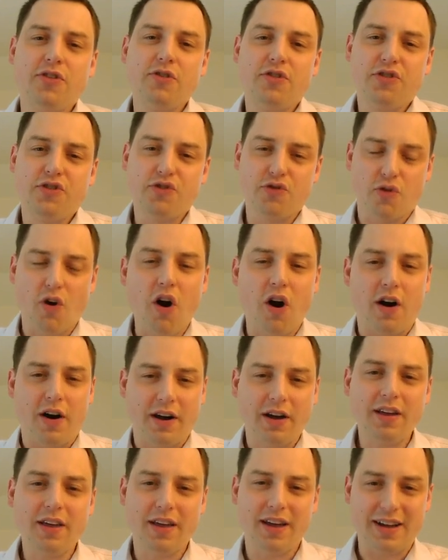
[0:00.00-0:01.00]

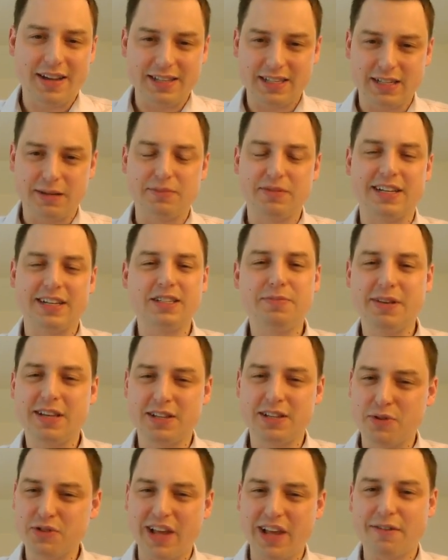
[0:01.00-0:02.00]
strong in some sense,
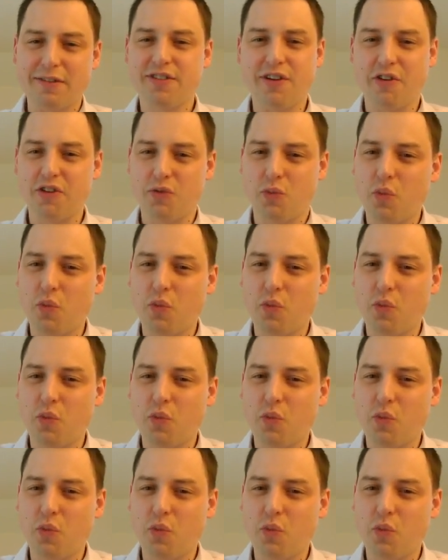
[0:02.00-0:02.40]
because most adversaries